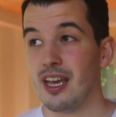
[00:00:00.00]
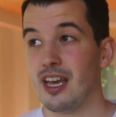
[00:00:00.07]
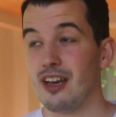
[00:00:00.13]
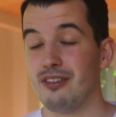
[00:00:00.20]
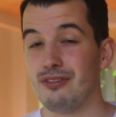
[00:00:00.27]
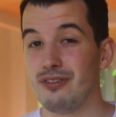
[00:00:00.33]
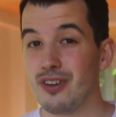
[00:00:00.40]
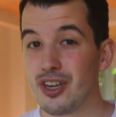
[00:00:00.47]
A
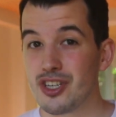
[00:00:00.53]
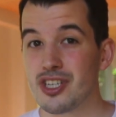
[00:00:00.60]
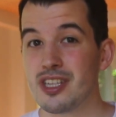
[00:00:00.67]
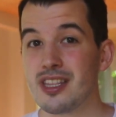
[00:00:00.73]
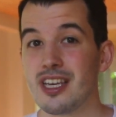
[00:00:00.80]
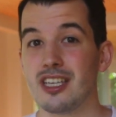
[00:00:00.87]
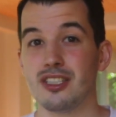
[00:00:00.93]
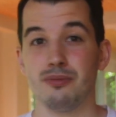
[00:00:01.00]
vision
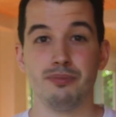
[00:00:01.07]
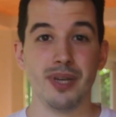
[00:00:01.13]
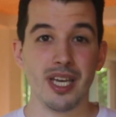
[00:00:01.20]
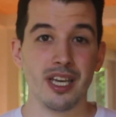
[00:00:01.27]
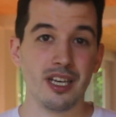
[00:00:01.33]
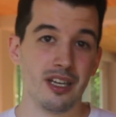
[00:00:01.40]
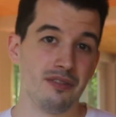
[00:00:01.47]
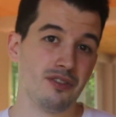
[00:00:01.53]
that is big
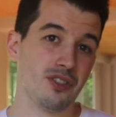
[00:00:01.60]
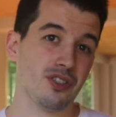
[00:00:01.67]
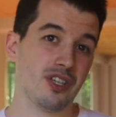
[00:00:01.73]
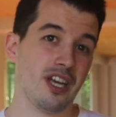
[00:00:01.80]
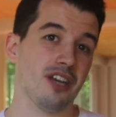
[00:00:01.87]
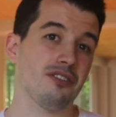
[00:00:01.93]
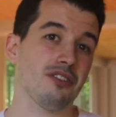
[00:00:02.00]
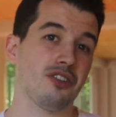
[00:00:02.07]
enough to
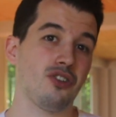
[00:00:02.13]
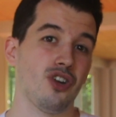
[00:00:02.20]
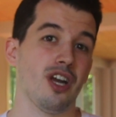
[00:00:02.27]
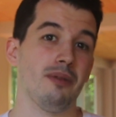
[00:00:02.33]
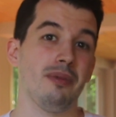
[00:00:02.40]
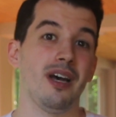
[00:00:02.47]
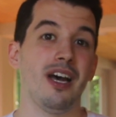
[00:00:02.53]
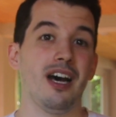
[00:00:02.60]
scare the
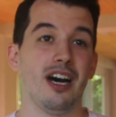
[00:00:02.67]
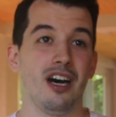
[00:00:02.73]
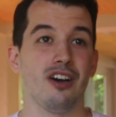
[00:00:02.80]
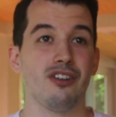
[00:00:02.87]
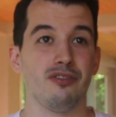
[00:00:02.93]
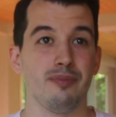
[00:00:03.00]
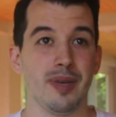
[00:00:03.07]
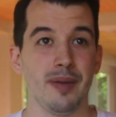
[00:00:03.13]
crap out
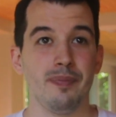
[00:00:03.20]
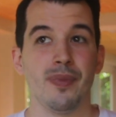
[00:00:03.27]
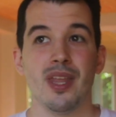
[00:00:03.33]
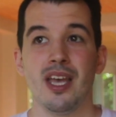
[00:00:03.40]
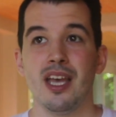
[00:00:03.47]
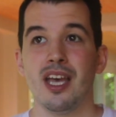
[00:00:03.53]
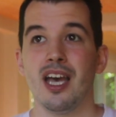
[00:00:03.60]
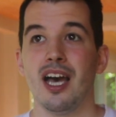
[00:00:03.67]
of me.
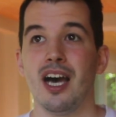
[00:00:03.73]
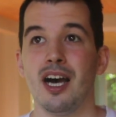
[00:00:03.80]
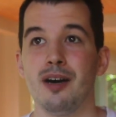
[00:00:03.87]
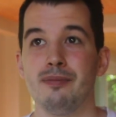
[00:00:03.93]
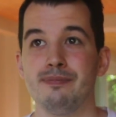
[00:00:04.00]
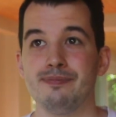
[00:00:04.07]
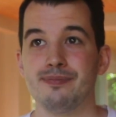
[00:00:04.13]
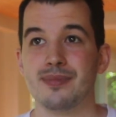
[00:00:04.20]

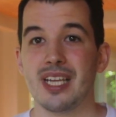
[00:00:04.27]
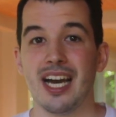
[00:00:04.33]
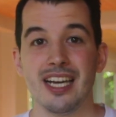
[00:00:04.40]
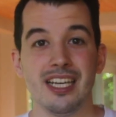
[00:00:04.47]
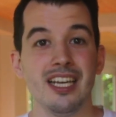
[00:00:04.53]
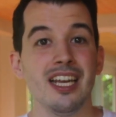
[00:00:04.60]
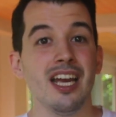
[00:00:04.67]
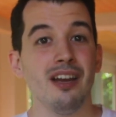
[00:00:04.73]
I
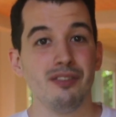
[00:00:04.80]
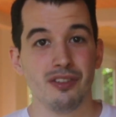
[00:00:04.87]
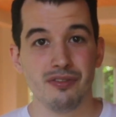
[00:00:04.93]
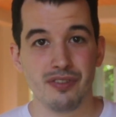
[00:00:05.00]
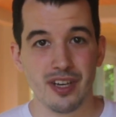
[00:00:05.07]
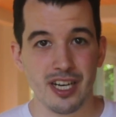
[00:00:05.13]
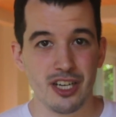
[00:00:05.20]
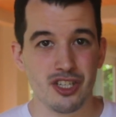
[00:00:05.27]
didn't have the
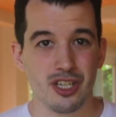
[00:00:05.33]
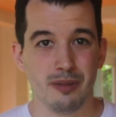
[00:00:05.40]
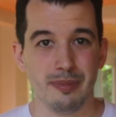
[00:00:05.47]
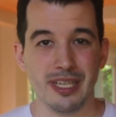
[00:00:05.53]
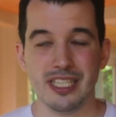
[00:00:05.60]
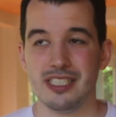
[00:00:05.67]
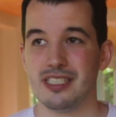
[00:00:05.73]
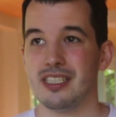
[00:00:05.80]
financial
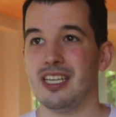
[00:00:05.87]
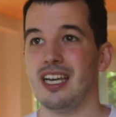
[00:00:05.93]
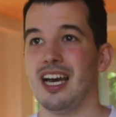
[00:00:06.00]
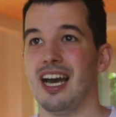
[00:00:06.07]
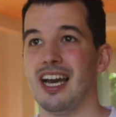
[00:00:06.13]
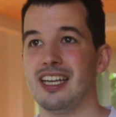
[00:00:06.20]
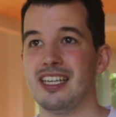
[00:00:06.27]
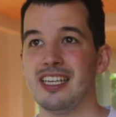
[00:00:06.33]
means.
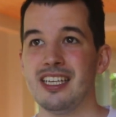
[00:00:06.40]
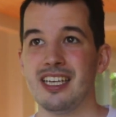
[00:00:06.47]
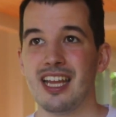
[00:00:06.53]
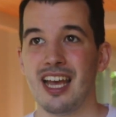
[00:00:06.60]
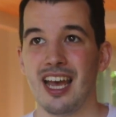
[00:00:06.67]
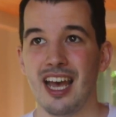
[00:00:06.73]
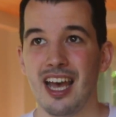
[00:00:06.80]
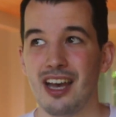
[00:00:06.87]
I didn't
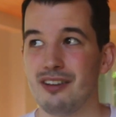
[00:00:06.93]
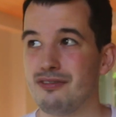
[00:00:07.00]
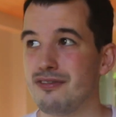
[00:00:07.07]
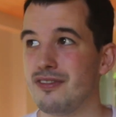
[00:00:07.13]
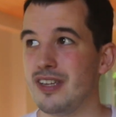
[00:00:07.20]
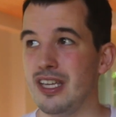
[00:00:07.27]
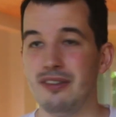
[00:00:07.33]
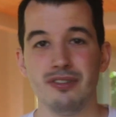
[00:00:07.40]

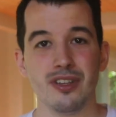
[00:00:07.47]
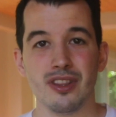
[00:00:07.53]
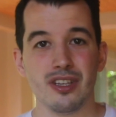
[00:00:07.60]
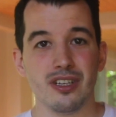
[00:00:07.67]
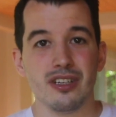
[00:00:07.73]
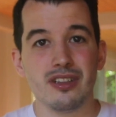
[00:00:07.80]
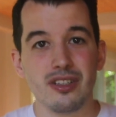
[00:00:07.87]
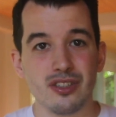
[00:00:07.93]
have even
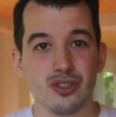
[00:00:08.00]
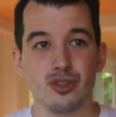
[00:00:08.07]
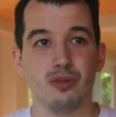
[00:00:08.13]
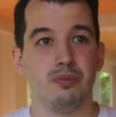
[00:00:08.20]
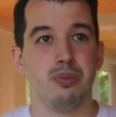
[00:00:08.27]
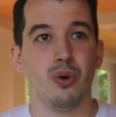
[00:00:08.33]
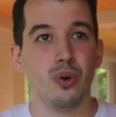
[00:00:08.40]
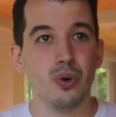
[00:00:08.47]
the
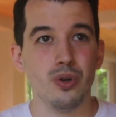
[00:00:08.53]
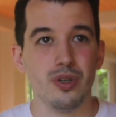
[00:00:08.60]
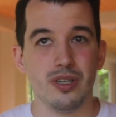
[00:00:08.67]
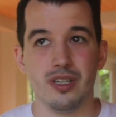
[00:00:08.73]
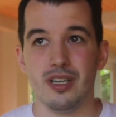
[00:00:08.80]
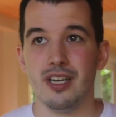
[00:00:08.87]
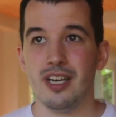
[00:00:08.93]
support.